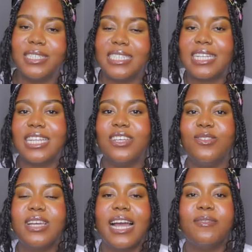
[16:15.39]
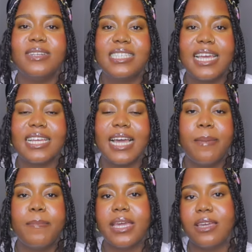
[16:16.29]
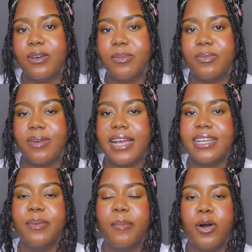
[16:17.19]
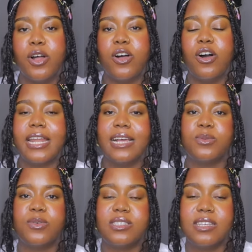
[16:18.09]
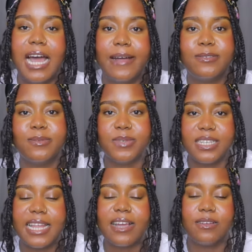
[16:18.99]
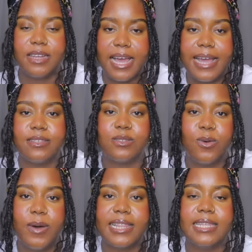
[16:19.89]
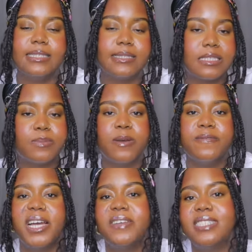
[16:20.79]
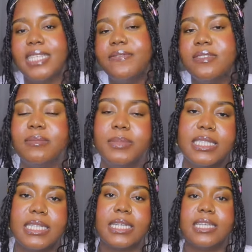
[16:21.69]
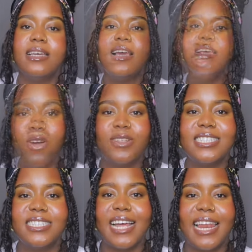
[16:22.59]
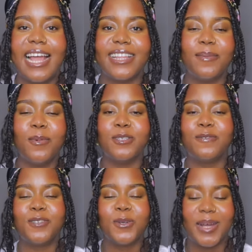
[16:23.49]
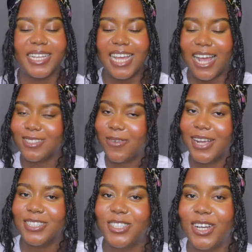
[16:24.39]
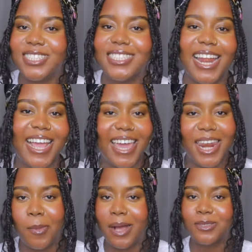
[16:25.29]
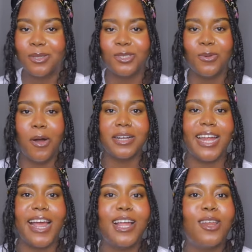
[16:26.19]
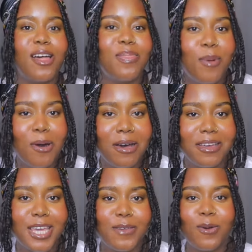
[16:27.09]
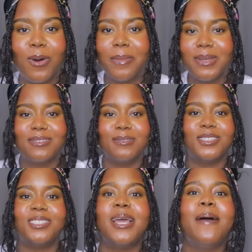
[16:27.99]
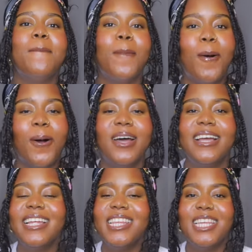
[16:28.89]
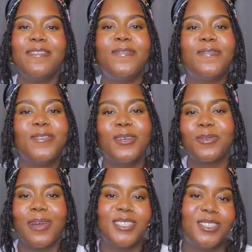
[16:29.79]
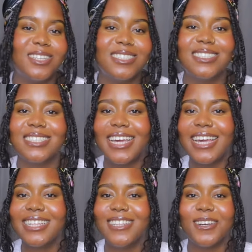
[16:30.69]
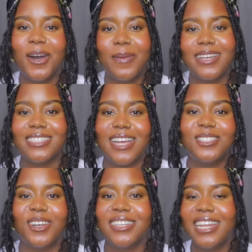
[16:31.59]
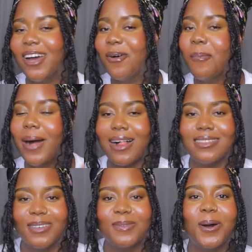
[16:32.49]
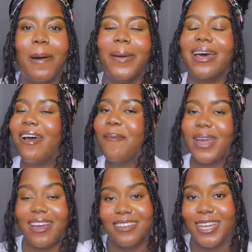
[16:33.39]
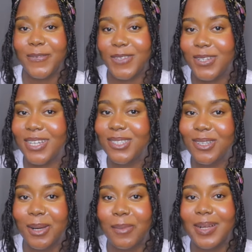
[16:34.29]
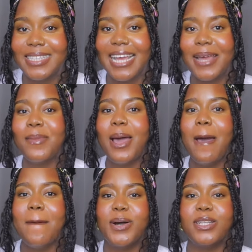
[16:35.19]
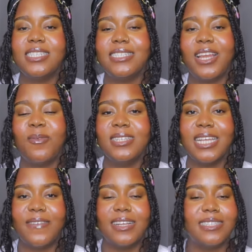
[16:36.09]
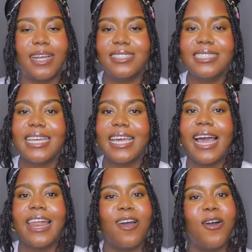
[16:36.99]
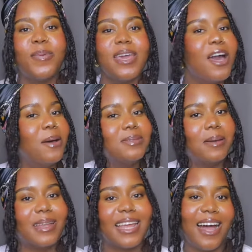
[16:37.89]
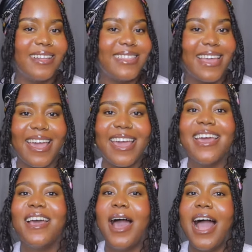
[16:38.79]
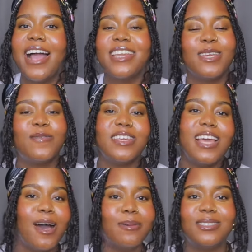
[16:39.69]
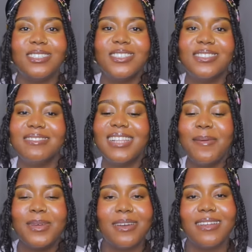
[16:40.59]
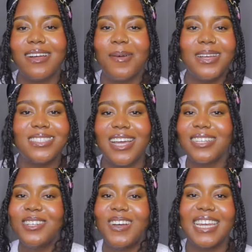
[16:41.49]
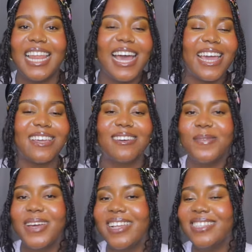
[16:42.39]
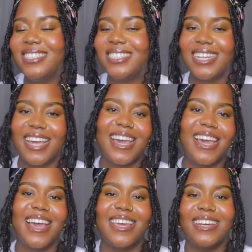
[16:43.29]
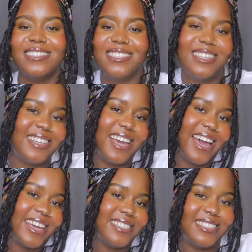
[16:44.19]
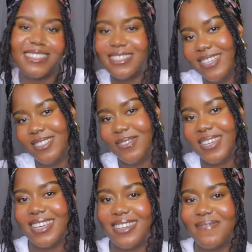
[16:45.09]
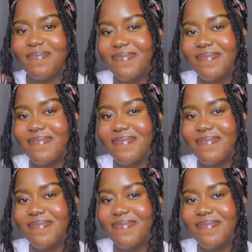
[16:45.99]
Basically, you can retake and make it up, right? But others will still have to be like on a high score, at least 6.57 basically. So these are like the most frequently asked questions that I get about social work. There are a lot more. If you want me to share more, leave those questions in the comment section and I'll pile them up and I'll make another video and talk about them. But these are the ones I've answered today and I hope it helps somebody out there. And if it helped you, let me know in the comment section. Like, comment, share, and I'll see you guys next week.